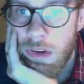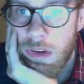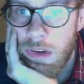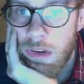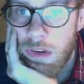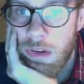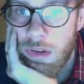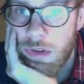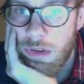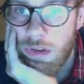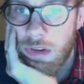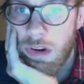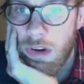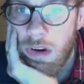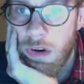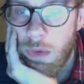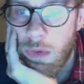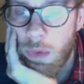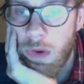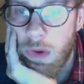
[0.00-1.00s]
you
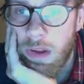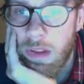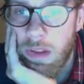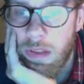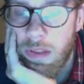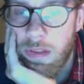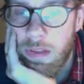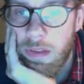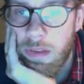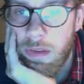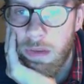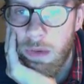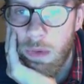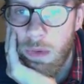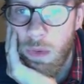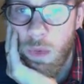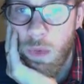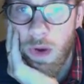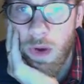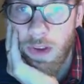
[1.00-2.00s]
start with
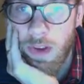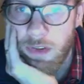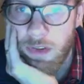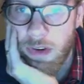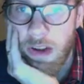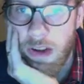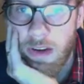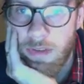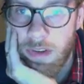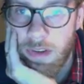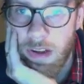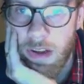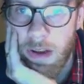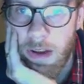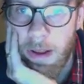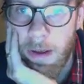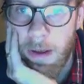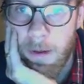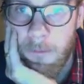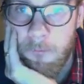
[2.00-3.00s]
one strand of
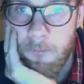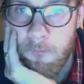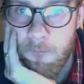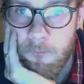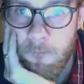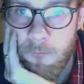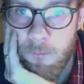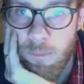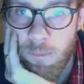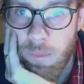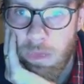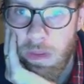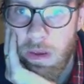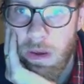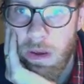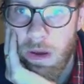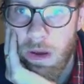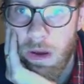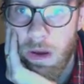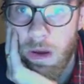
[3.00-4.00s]
DNA,
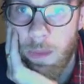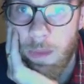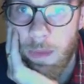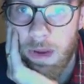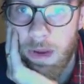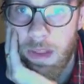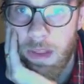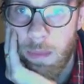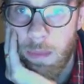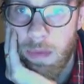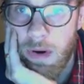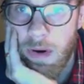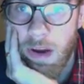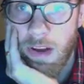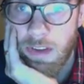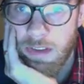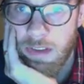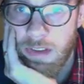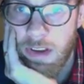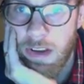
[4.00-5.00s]
and the
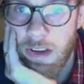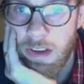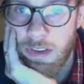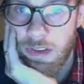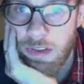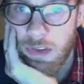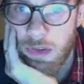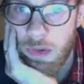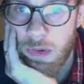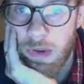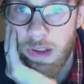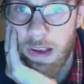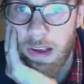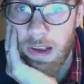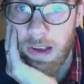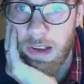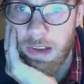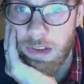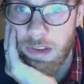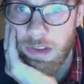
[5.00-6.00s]
process
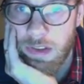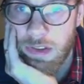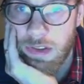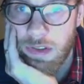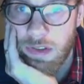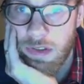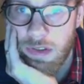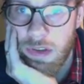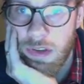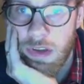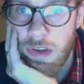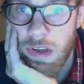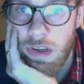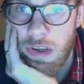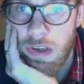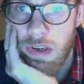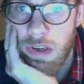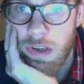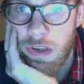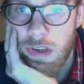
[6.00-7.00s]
creates
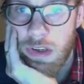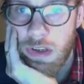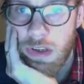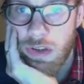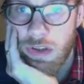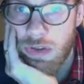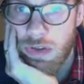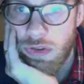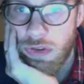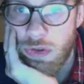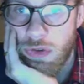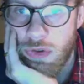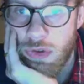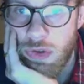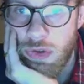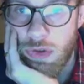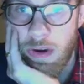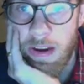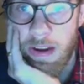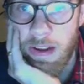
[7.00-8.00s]
2
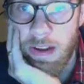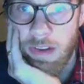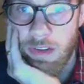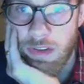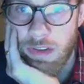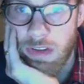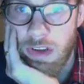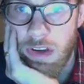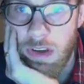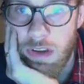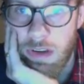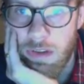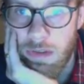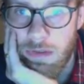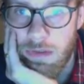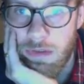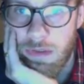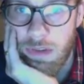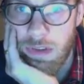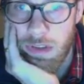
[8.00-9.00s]
strands of
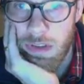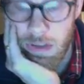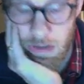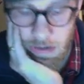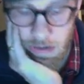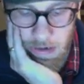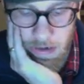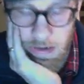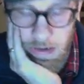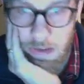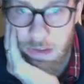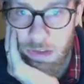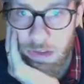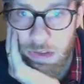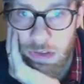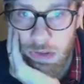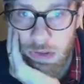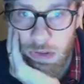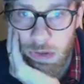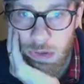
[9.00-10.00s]
DNA.
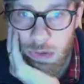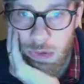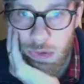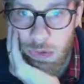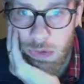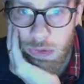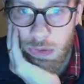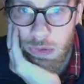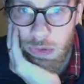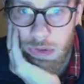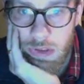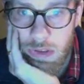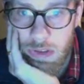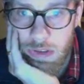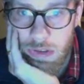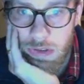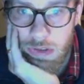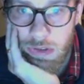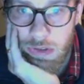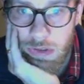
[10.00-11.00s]
So
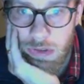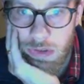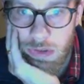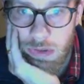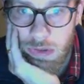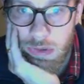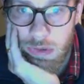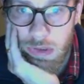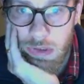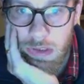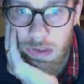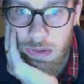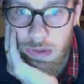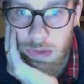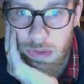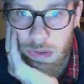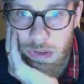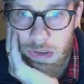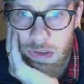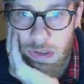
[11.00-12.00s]
let's go down
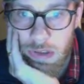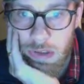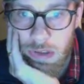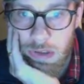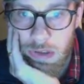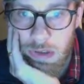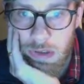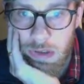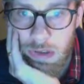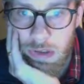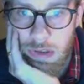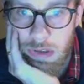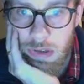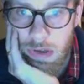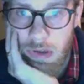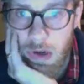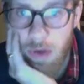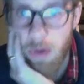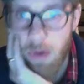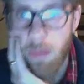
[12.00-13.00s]
here.
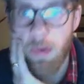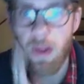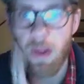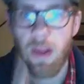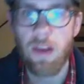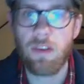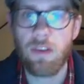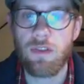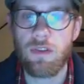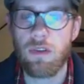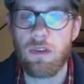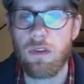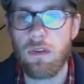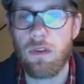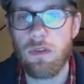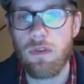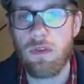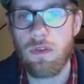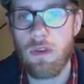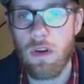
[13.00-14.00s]
DNA replication.
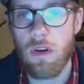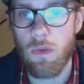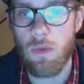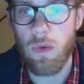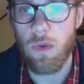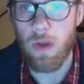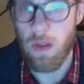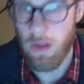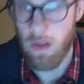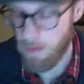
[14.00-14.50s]
You start with